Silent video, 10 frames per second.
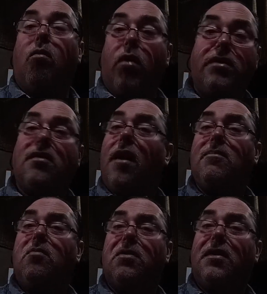one time
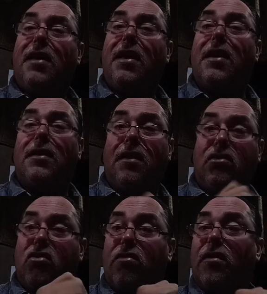you put the key in, it
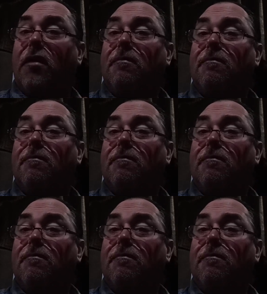turned on.